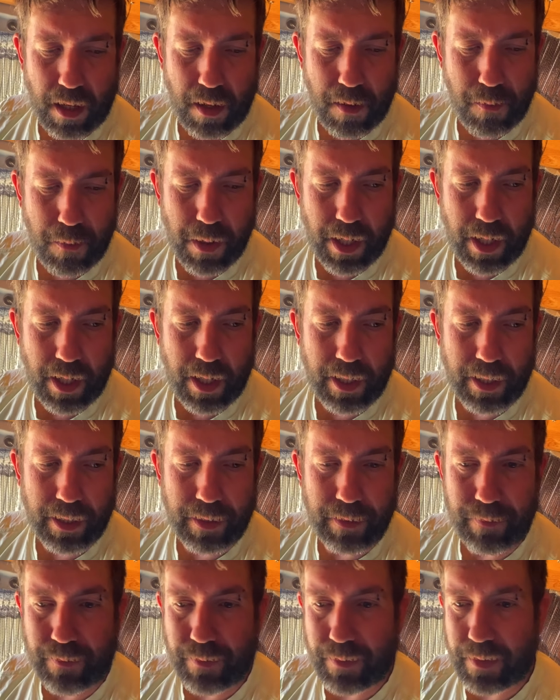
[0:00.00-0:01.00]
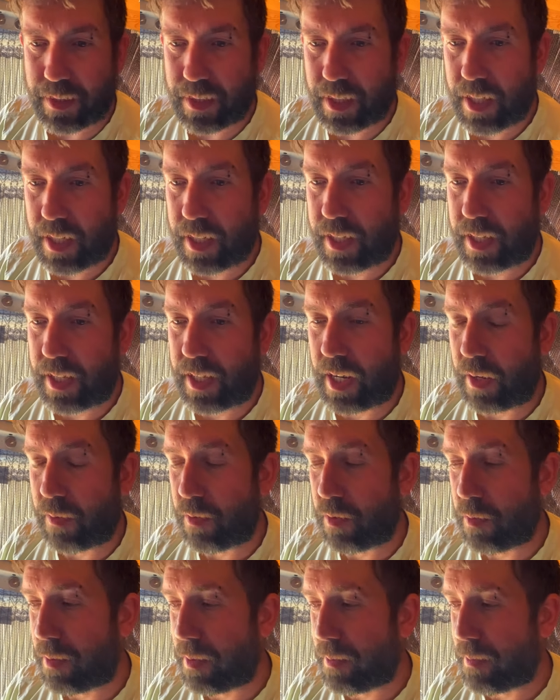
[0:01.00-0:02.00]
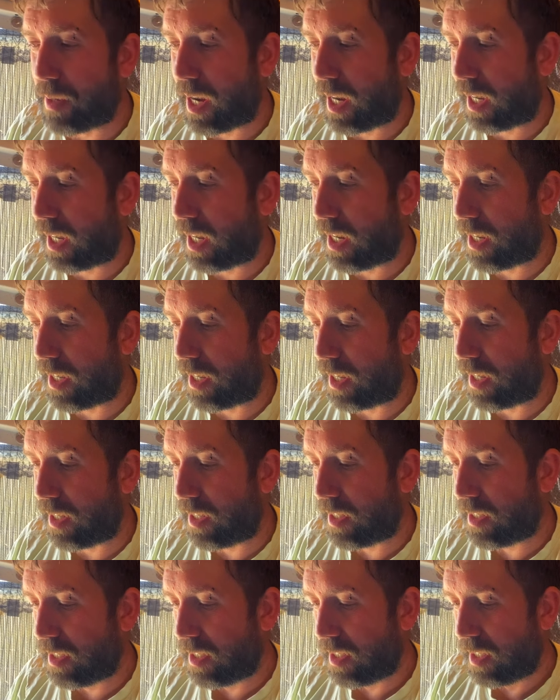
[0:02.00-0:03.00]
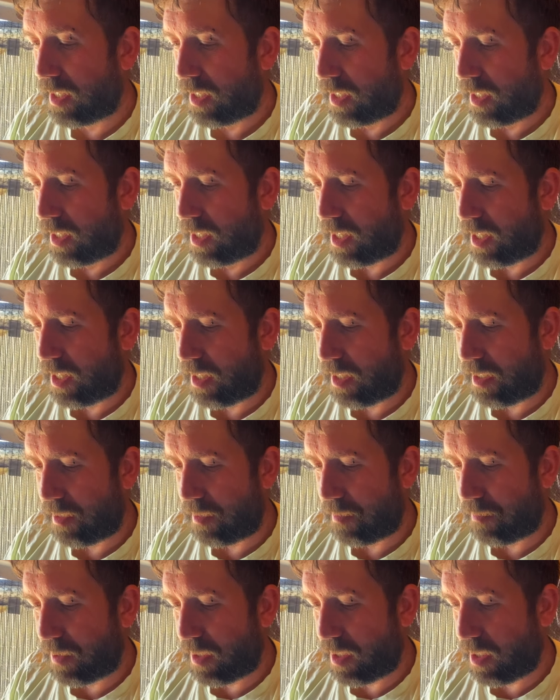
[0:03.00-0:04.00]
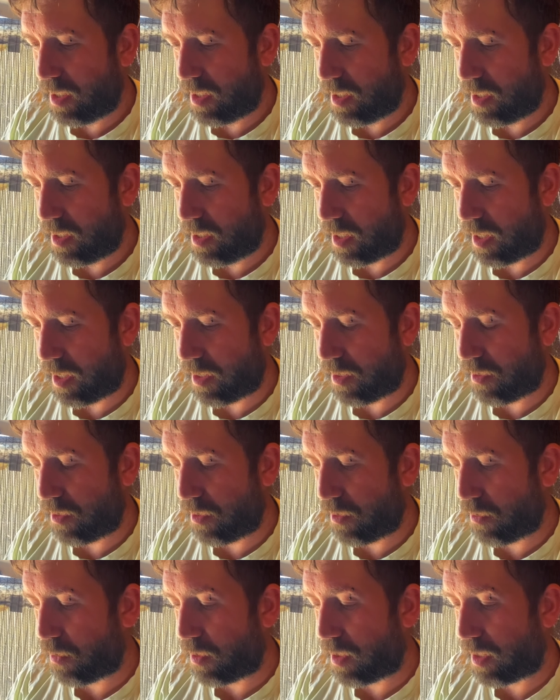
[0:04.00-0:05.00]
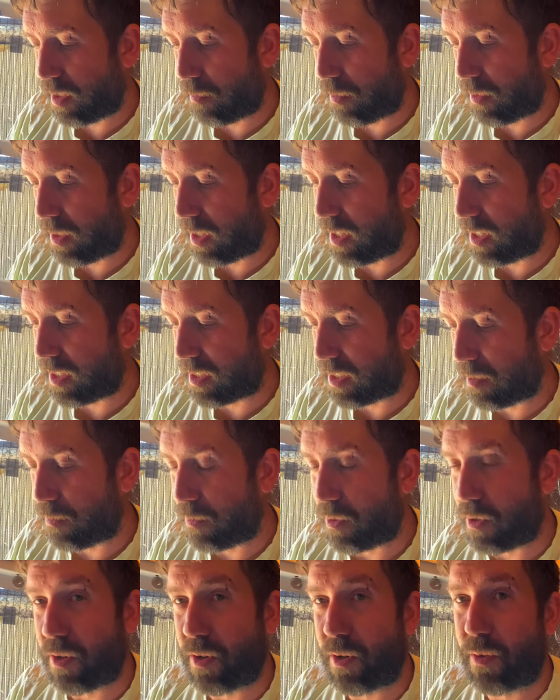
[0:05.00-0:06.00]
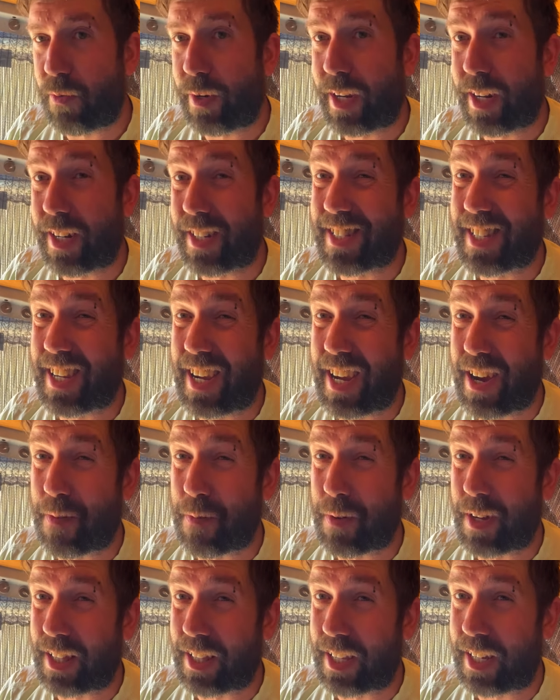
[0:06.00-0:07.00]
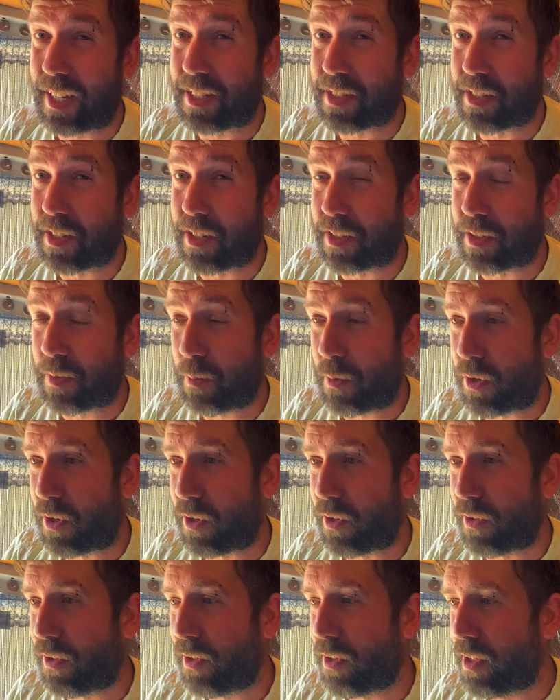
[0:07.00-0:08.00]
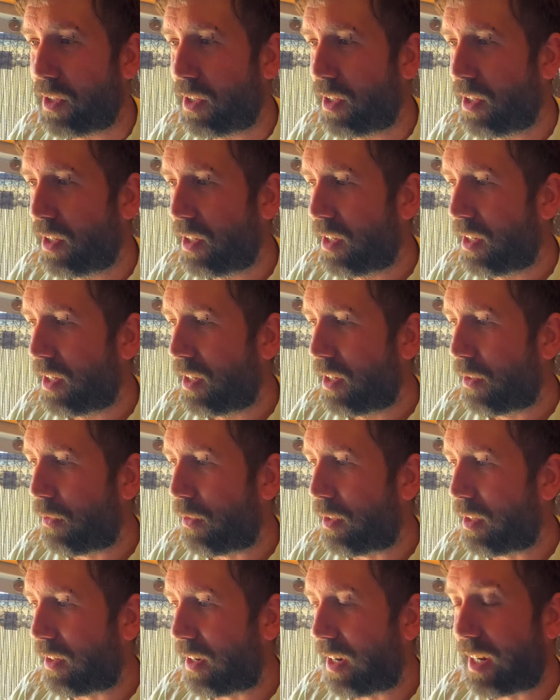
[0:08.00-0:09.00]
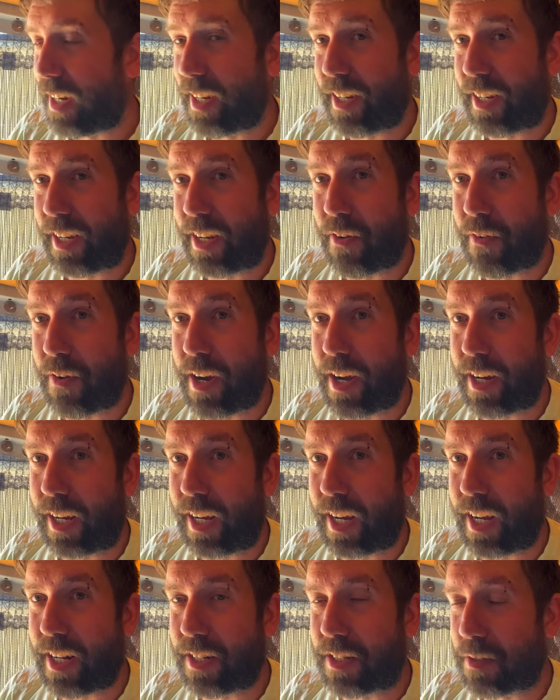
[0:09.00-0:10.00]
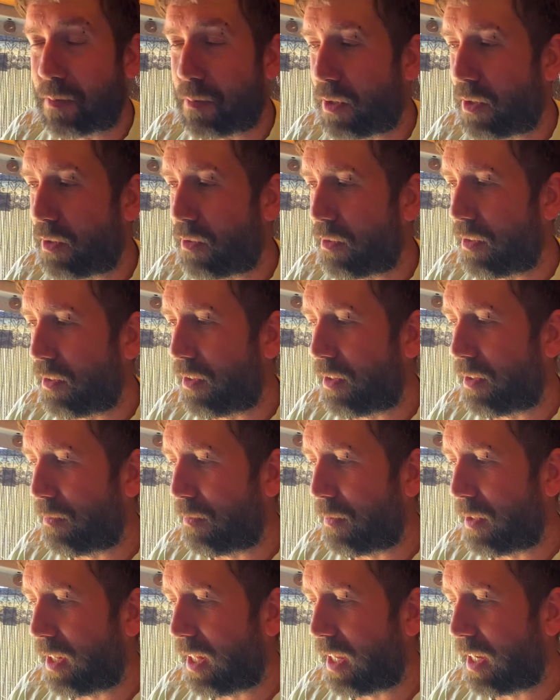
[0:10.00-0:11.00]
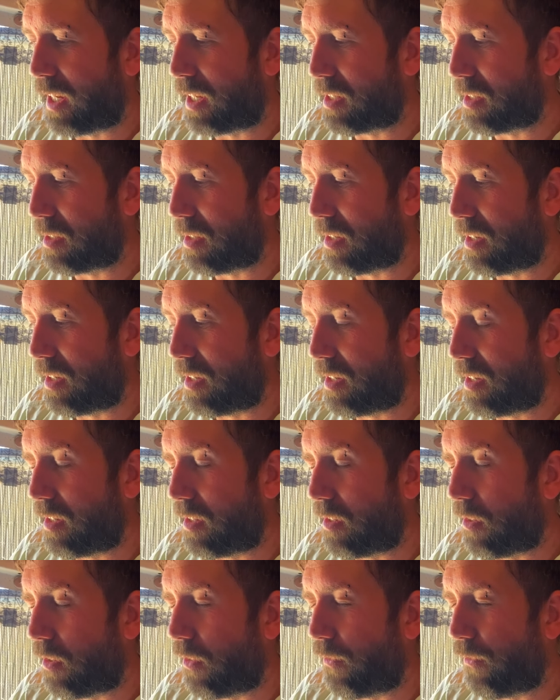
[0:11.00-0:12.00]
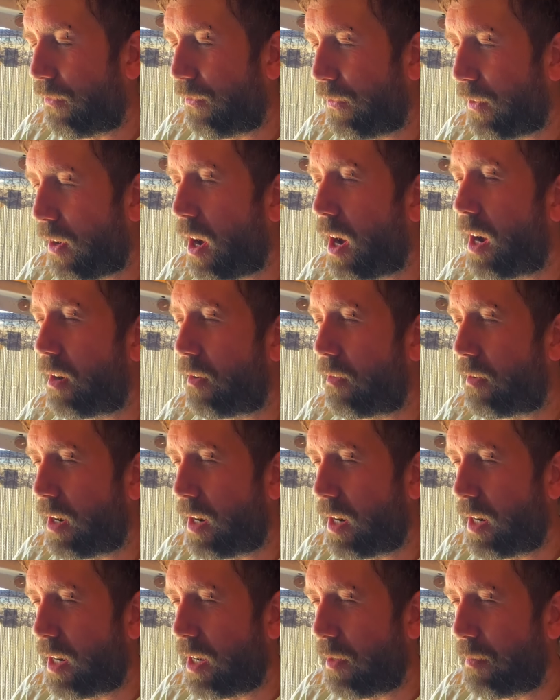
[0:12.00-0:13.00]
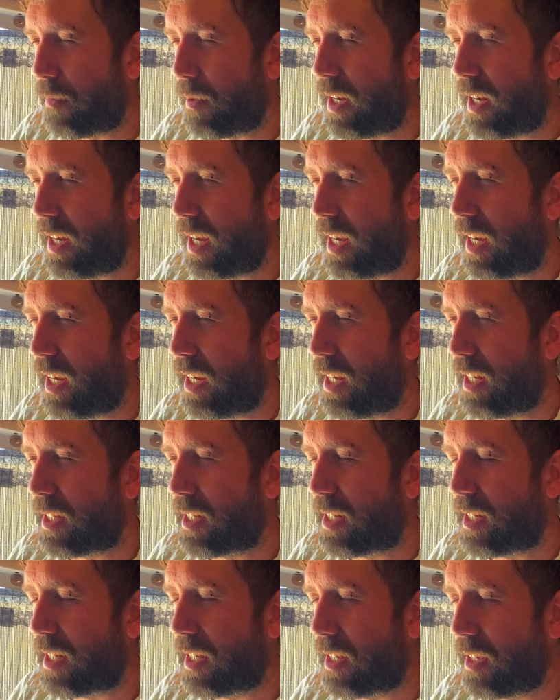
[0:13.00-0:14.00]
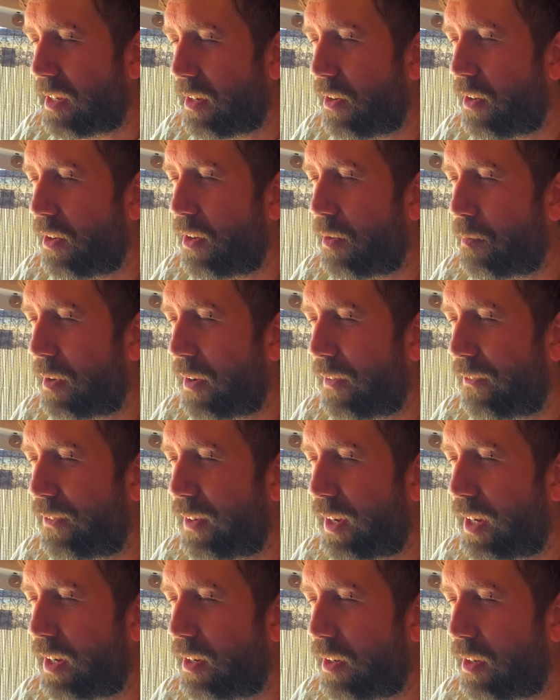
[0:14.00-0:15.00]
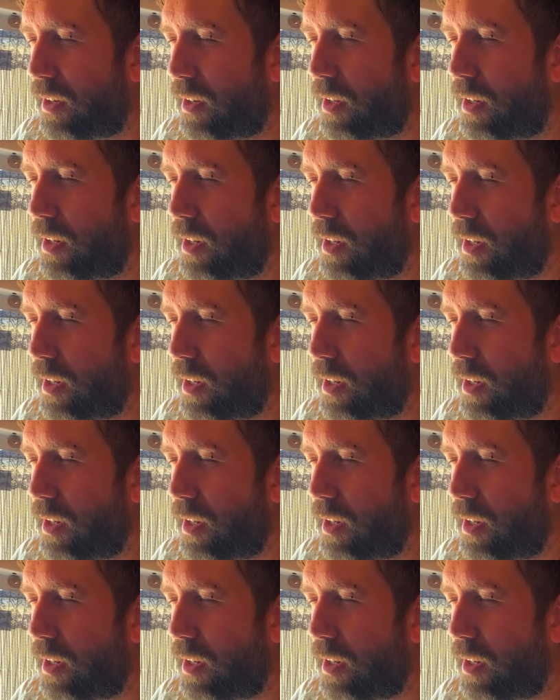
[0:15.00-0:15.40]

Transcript: But yeah, we'll be back out here. I don't know what the plan is tomorrow. We got to see how my legs are tomorrow, whether I can go out again tomorrow or not. My legs are on fire right now. My knees hurt, my feet hurt,